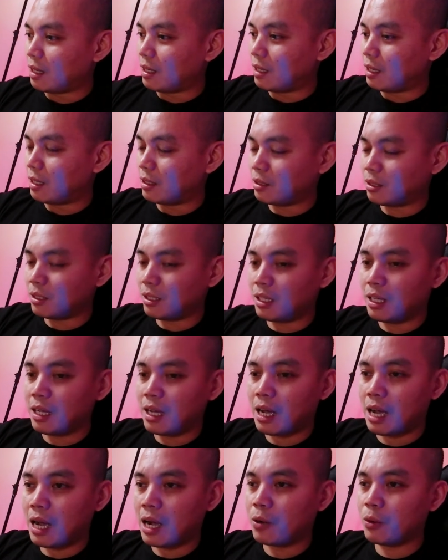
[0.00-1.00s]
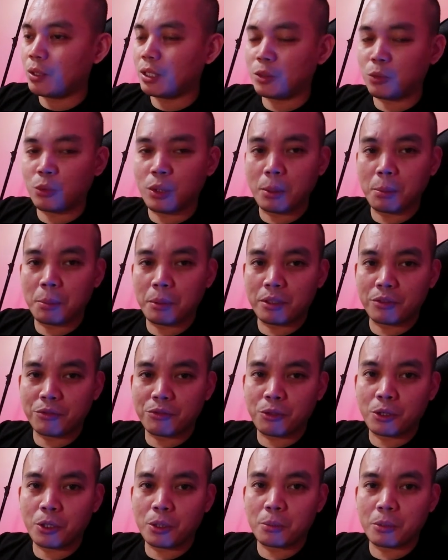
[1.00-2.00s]
let's see how it will
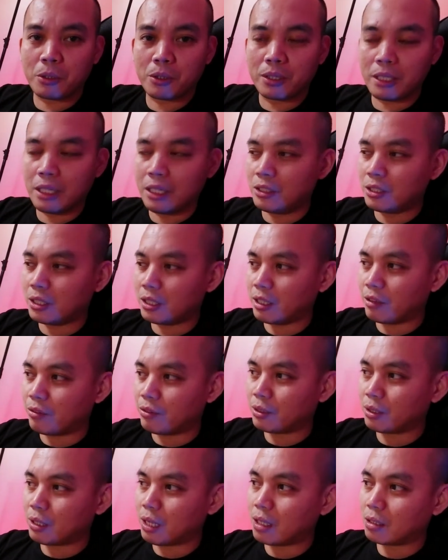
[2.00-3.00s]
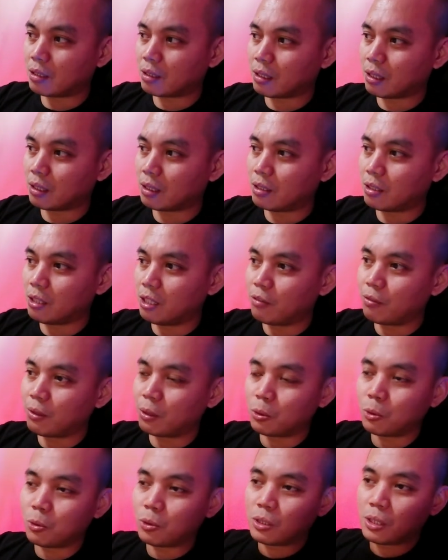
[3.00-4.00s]
perform on each and every task that is
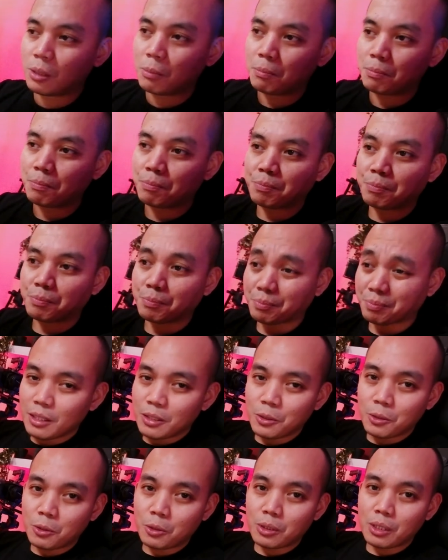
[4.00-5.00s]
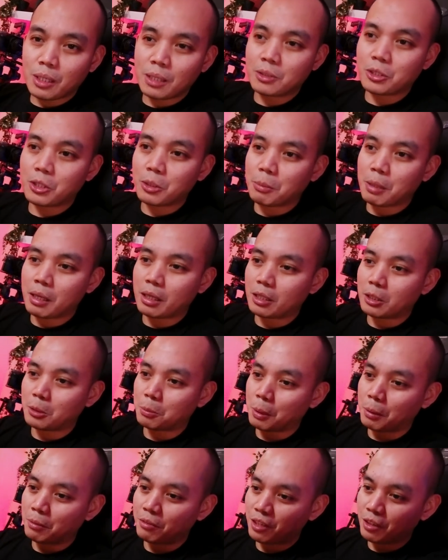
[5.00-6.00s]
given to them. The condenser mic is
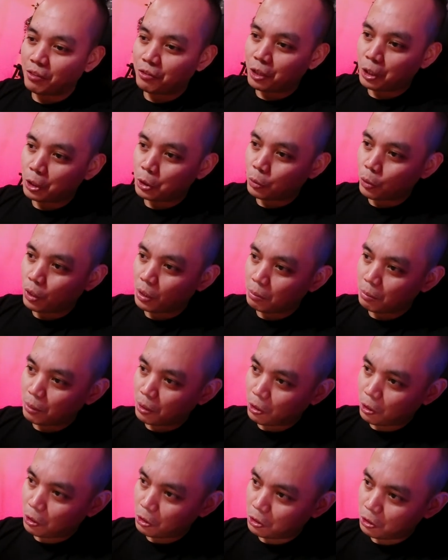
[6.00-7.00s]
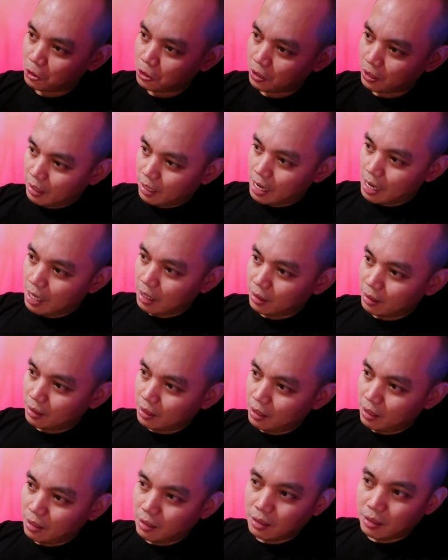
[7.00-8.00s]
my favorite one because
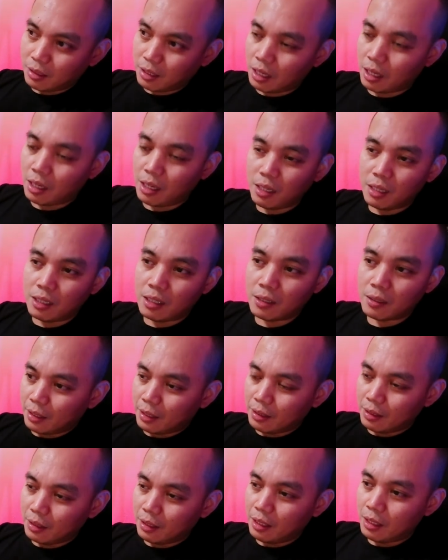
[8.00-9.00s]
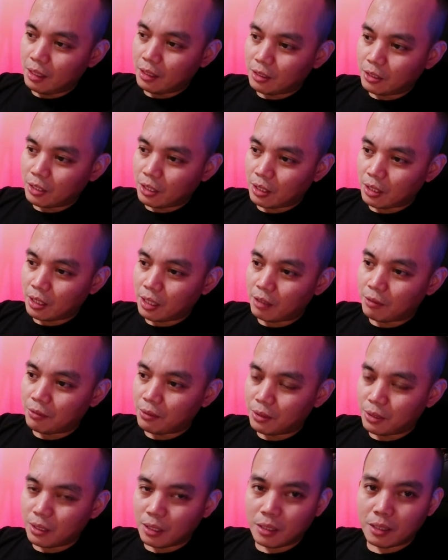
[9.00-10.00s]
clarity is key in each and
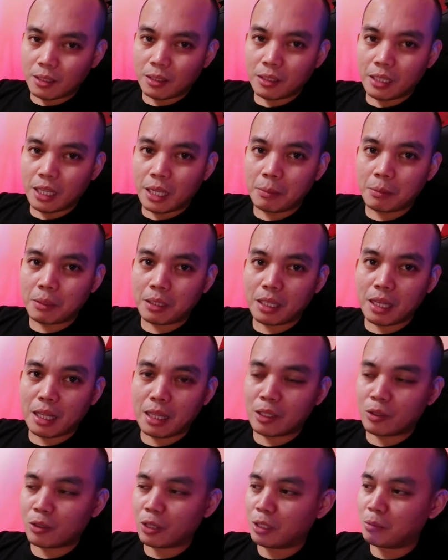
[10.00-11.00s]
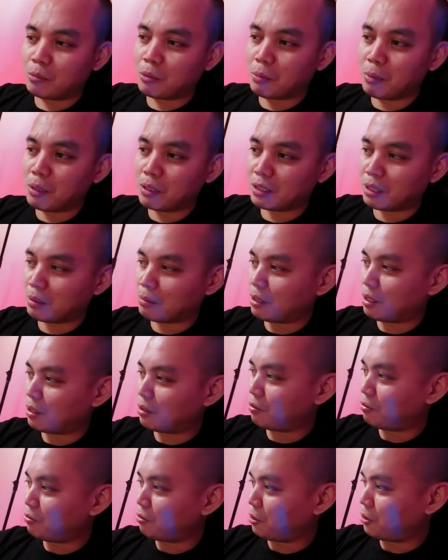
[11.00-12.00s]
every single game na lalaroin mo basta
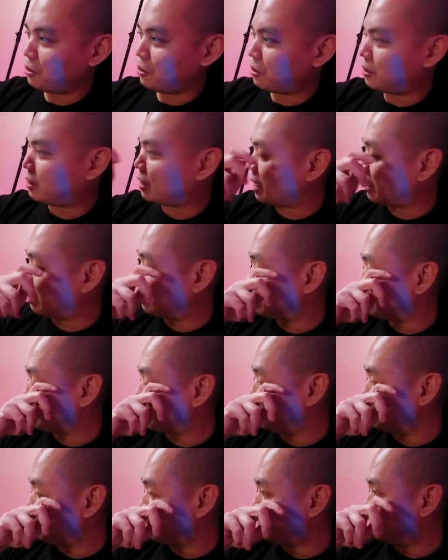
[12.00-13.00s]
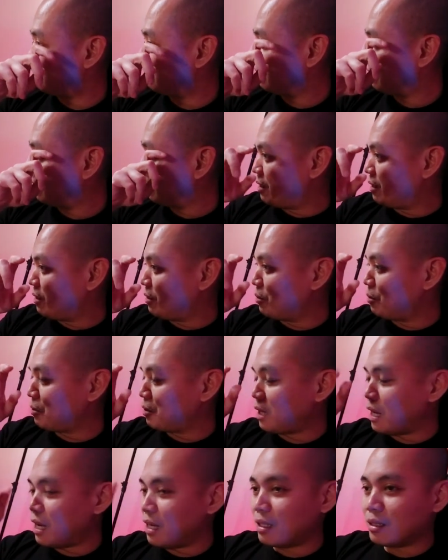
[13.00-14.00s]
merong voice chat. I mean,
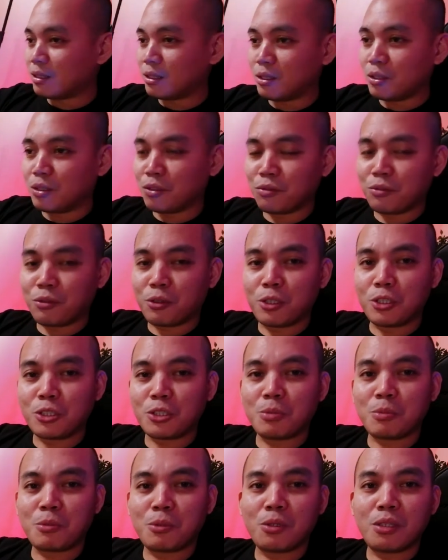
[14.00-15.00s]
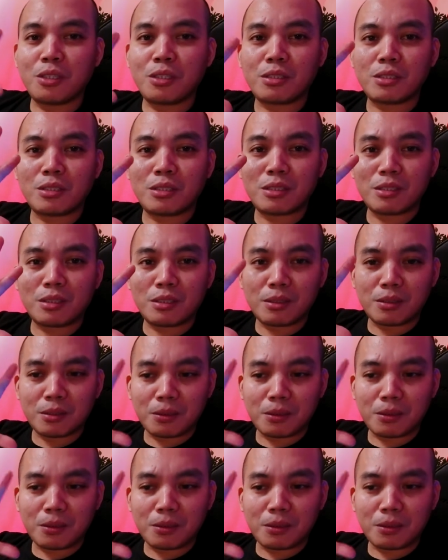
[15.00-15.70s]
yung clarity ng voice mo is